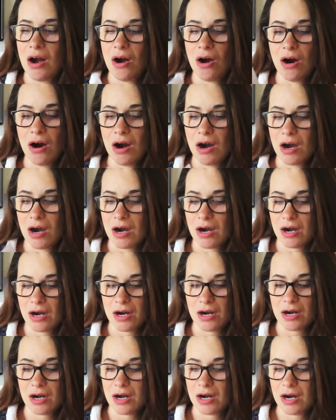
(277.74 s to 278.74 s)

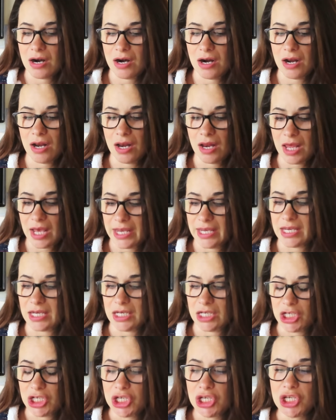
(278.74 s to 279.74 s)
are
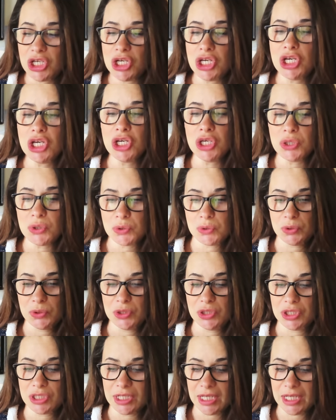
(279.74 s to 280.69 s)
like huge.